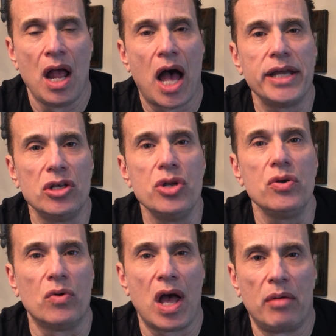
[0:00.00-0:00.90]
I
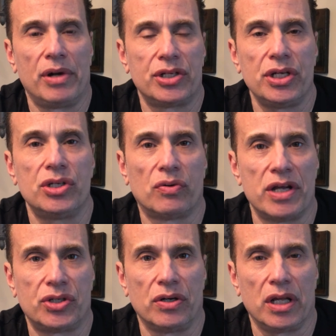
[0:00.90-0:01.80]
knew how much he
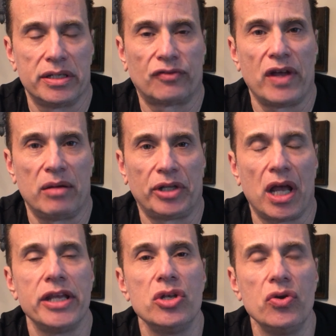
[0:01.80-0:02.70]
treasured his family.
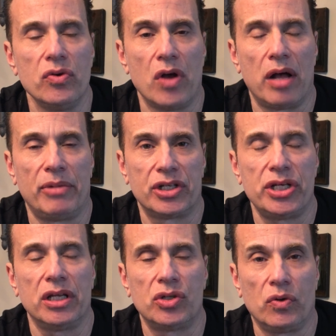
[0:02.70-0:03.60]
I knew how much
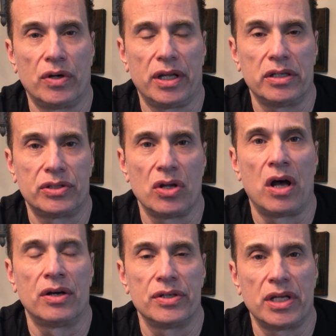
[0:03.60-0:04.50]
he adored his
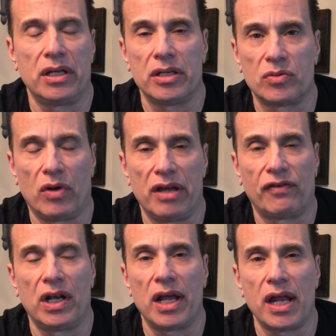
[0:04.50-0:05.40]
daughters and his wife.
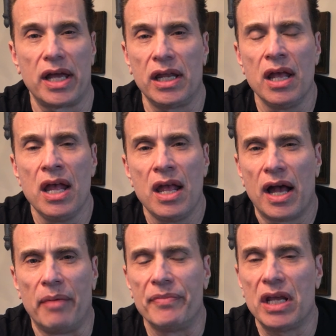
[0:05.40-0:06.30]
And
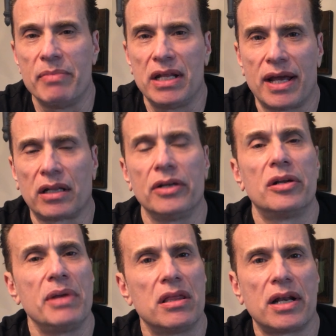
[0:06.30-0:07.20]
he made that clear to
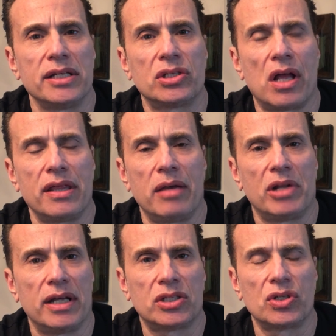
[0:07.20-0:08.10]
me. And then I saw them
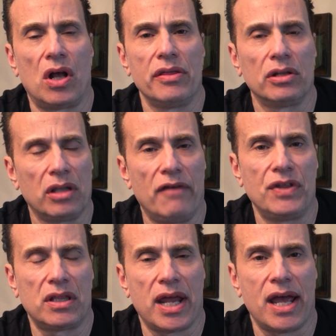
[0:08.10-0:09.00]
and I saw the love
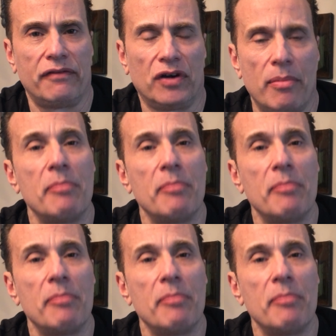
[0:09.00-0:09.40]
that they had for him.